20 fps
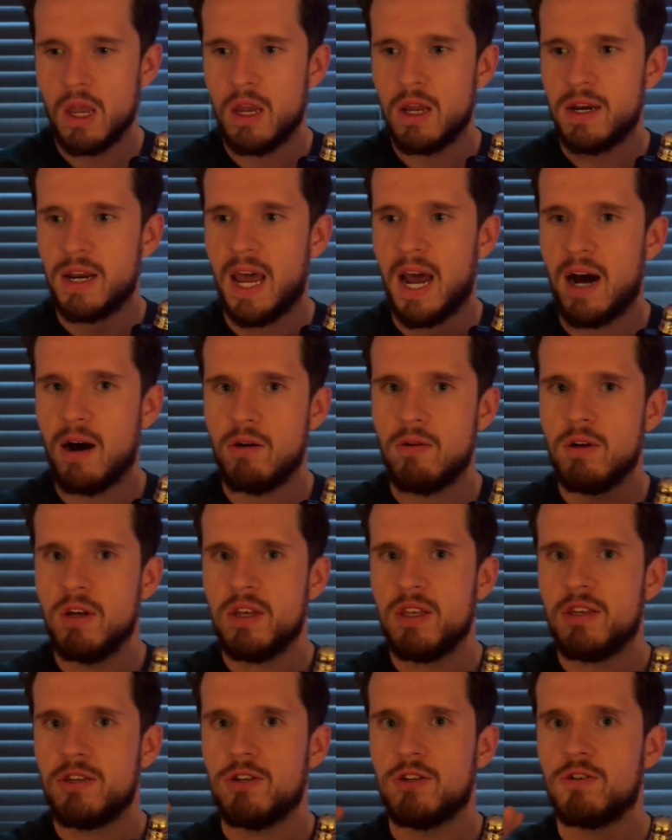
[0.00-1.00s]
Now,
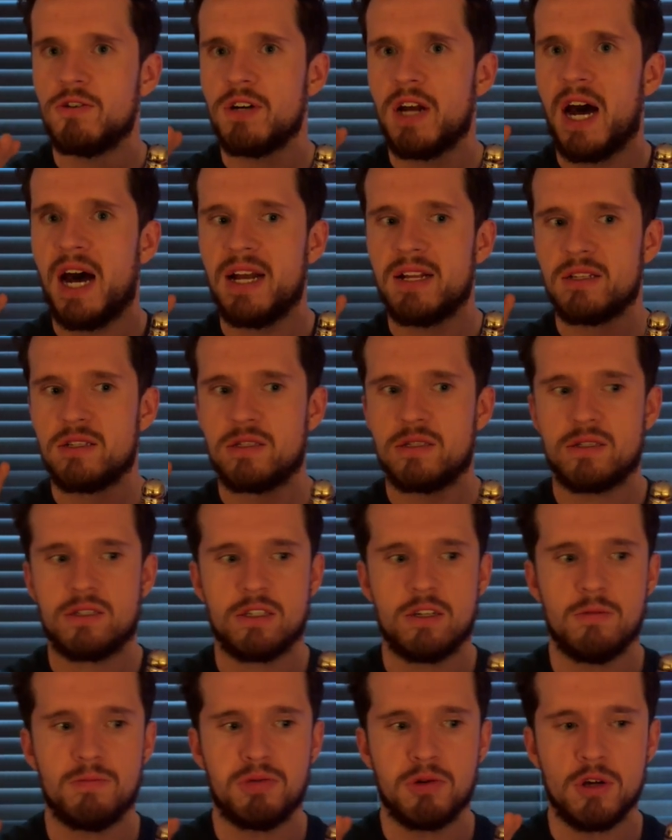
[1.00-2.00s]
you're not
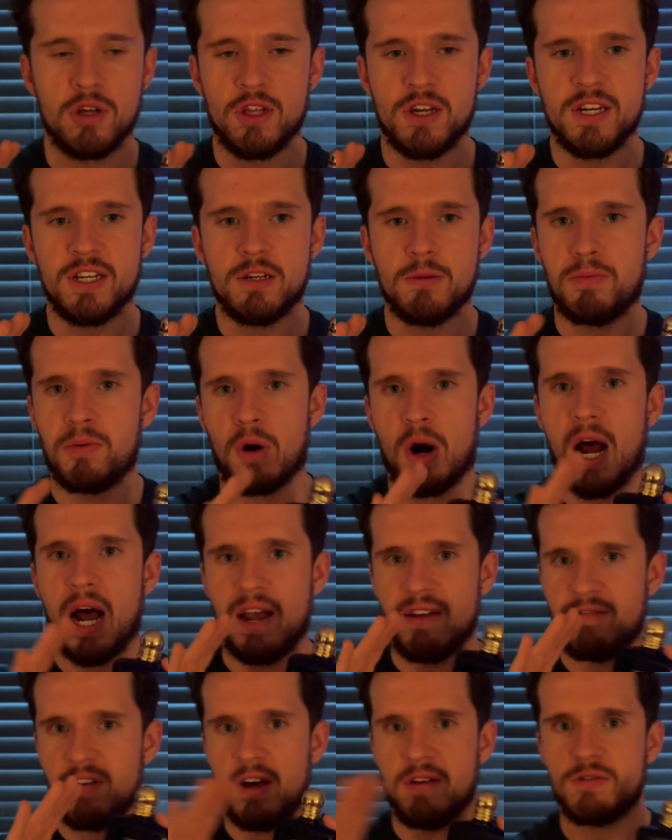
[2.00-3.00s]
completely
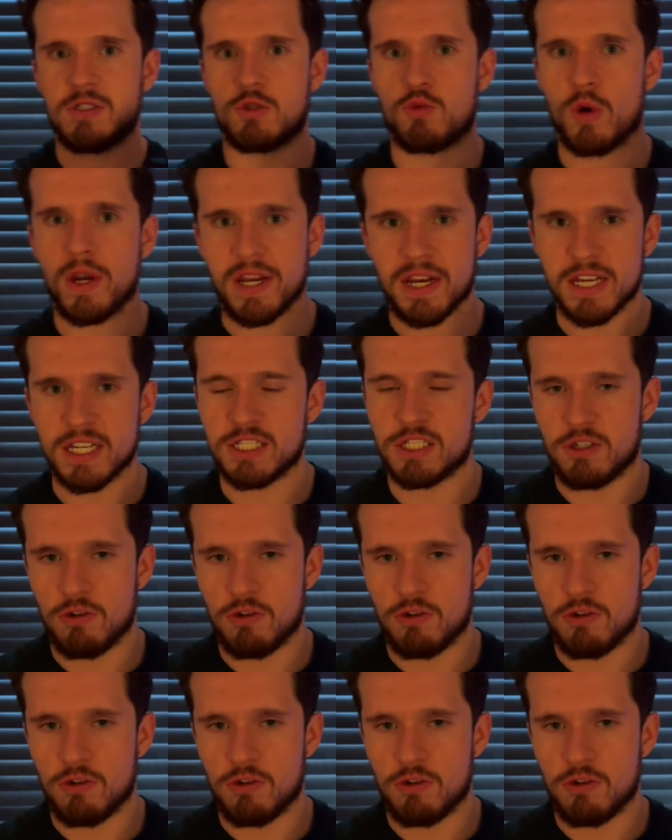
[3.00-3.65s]
deprived of sweetness.